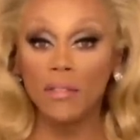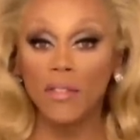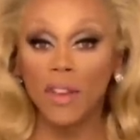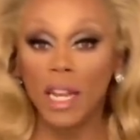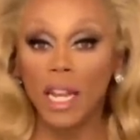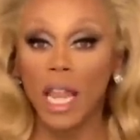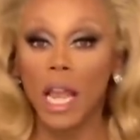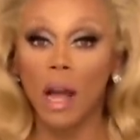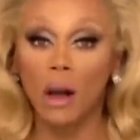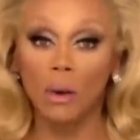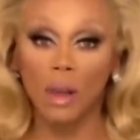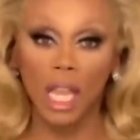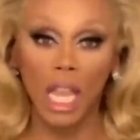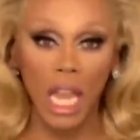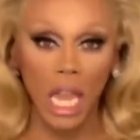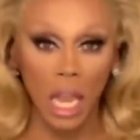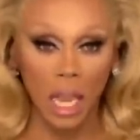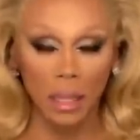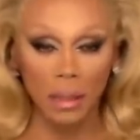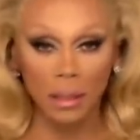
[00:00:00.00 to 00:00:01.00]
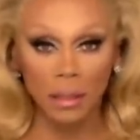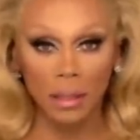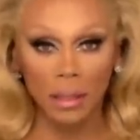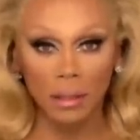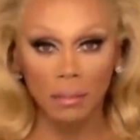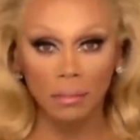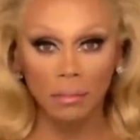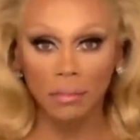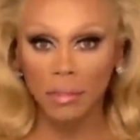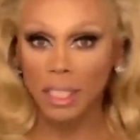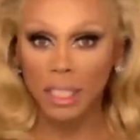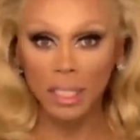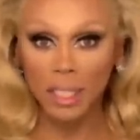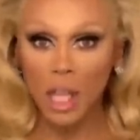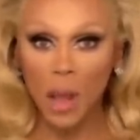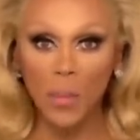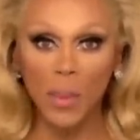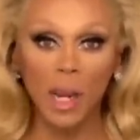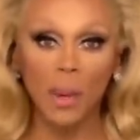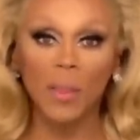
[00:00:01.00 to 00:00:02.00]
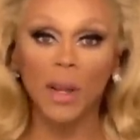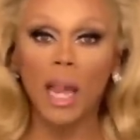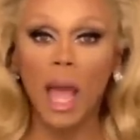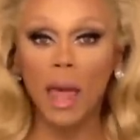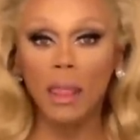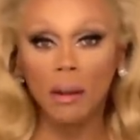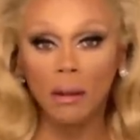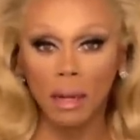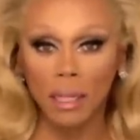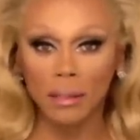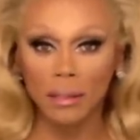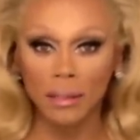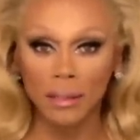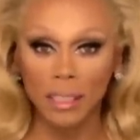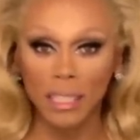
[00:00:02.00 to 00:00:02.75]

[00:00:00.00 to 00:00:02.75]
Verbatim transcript: video ends, just open up another one.